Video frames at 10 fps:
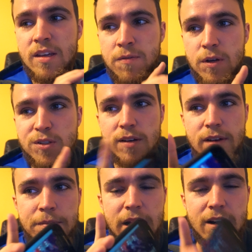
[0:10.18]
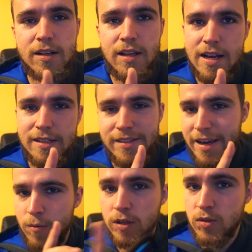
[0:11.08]
First off, I'm not gonna lie and say
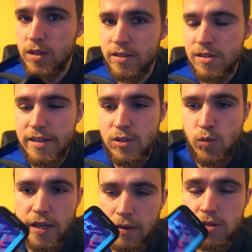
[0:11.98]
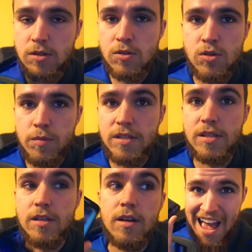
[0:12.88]
I worked on it this last week. I was a little too
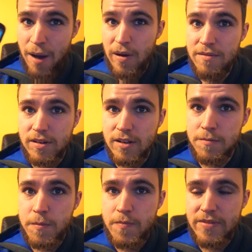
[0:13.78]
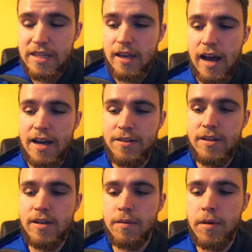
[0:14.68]
busy. However, I
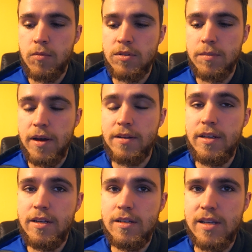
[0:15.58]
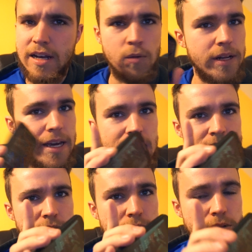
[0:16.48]
did come up with some ideas, and I want to
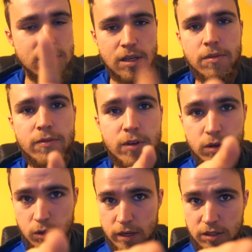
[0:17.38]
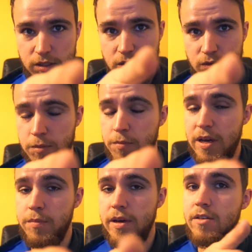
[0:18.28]
answer some of your questions from the
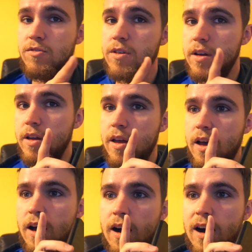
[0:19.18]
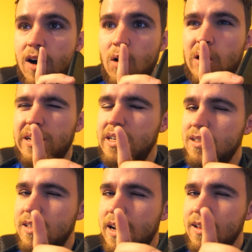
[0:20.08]
beta page on
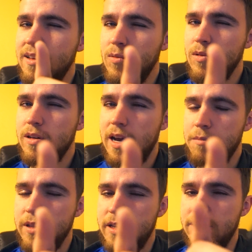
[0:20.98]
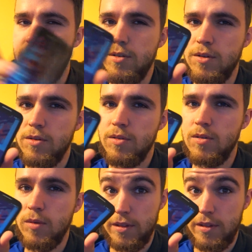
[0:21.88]
exactly what I plan to do with